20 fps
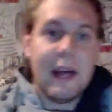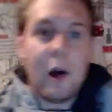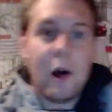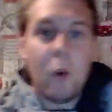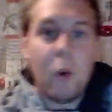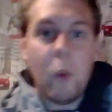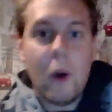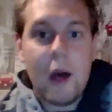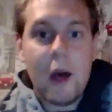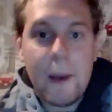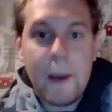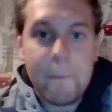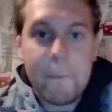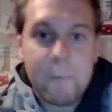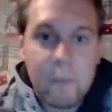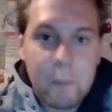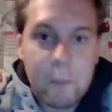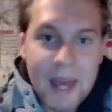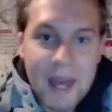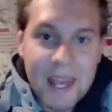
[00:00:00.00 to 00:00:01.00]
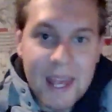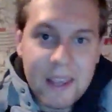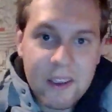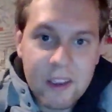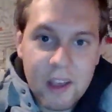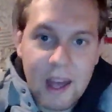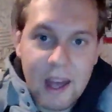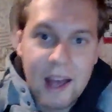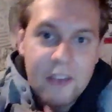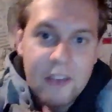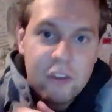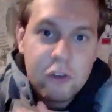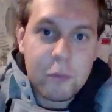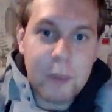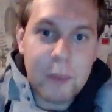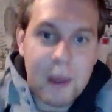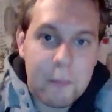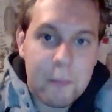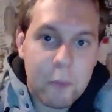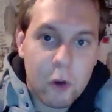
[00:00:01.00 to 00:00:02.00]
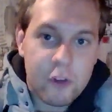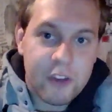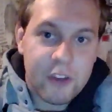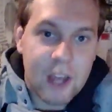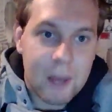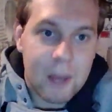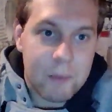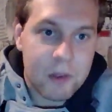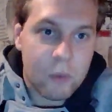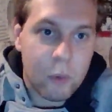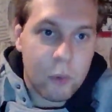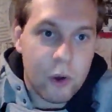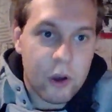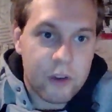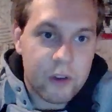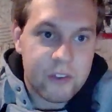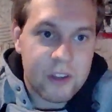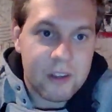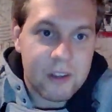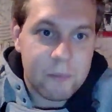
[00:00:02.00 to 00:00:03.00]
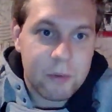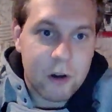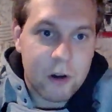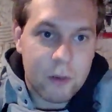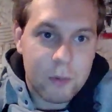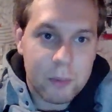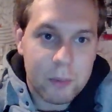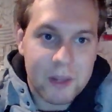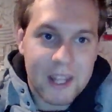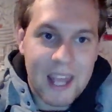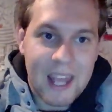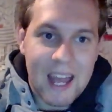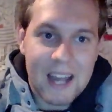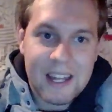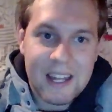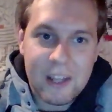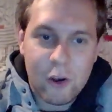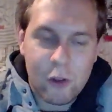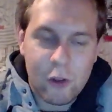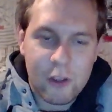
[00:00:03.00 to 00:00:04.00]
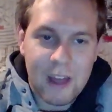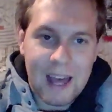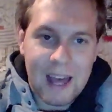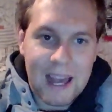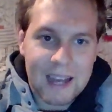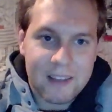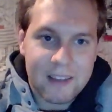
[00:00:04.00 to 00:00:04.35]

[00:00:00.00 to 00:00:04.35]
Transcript: Now, Meg has spent more time in the works than probably any other